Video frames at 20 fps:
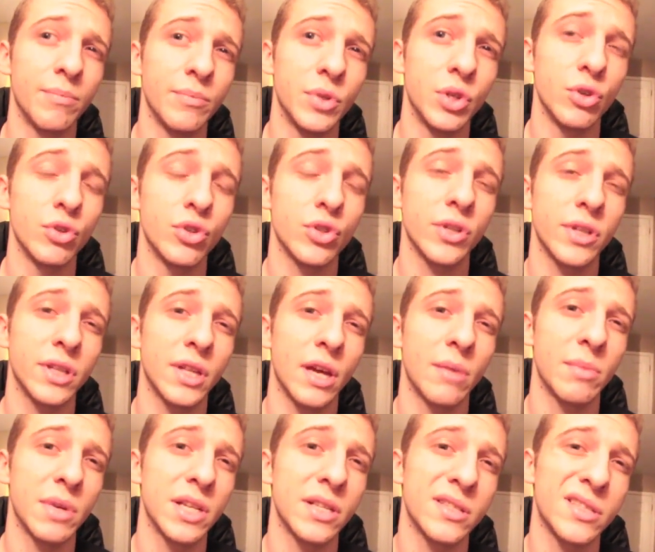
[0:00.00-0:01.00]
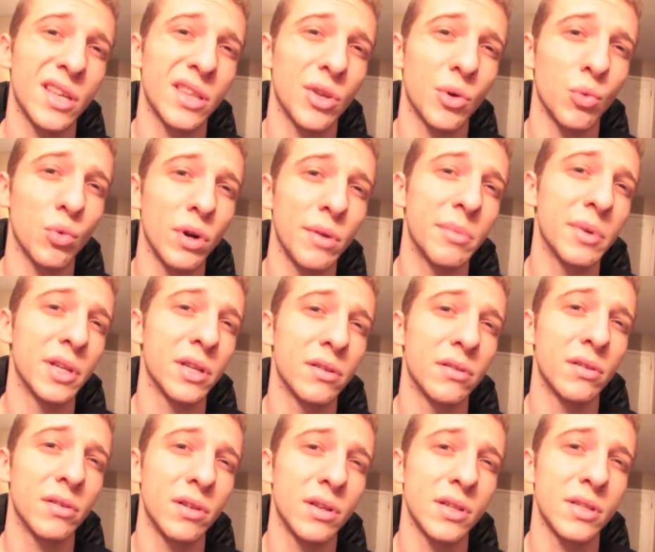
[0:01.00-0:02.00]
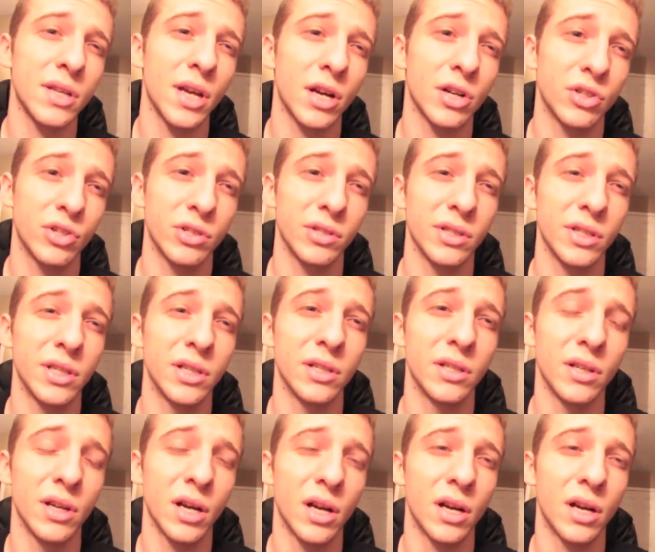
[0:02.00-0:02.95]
Usually that means that the ribbon is actually